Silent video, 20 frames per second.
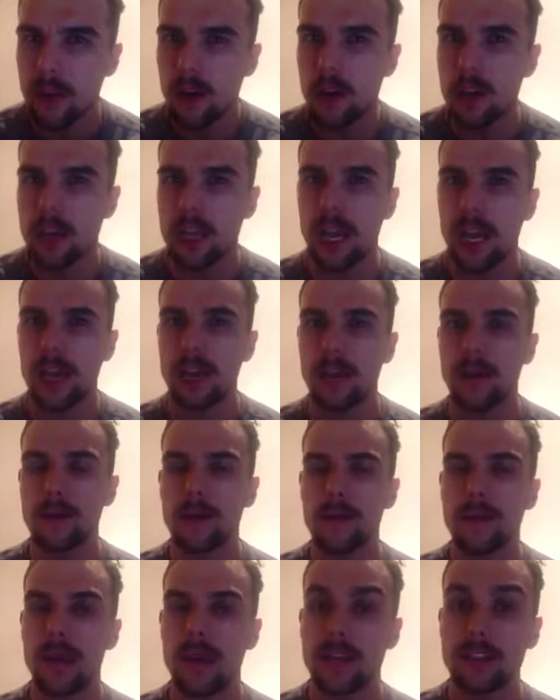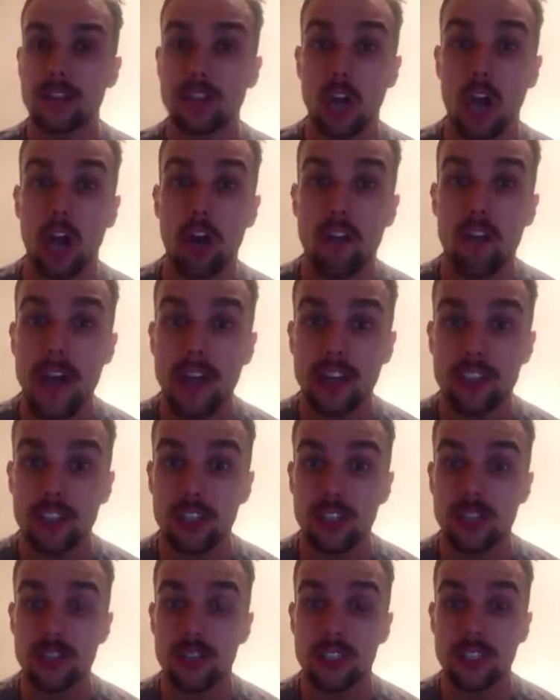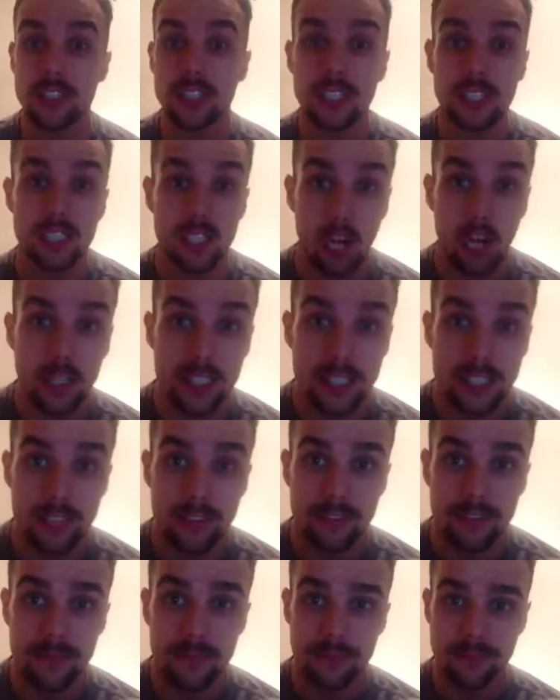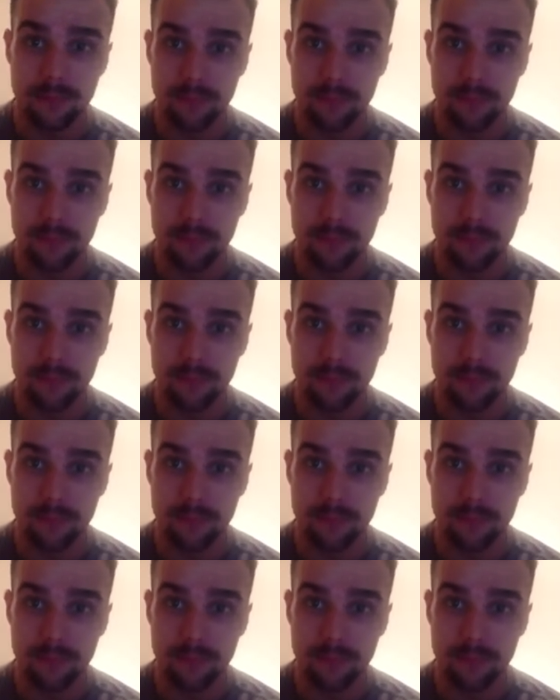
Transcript: Okay? He has direction. He's decisive.